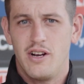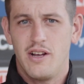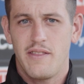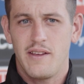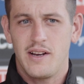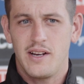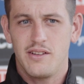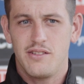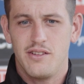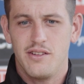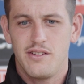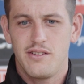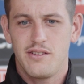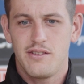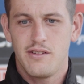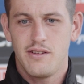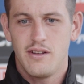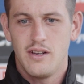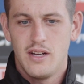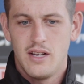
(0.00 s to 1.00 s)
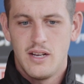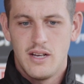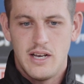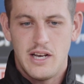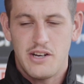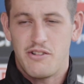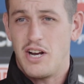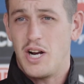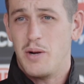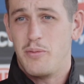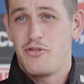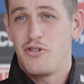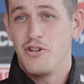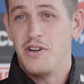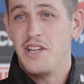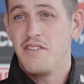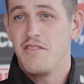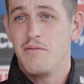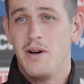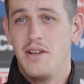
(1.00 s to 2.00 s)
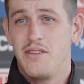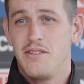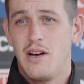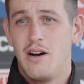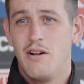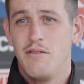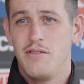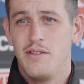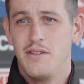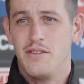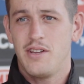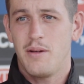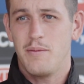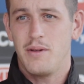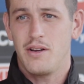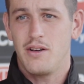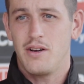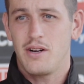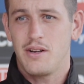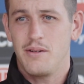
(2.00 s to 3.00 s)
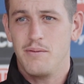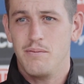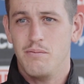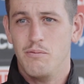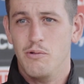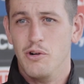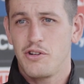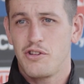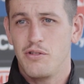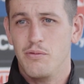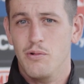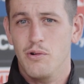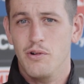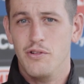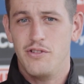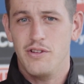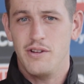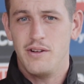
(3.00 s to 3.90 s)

I think it's just a great opportunity for myself and something I can work towards,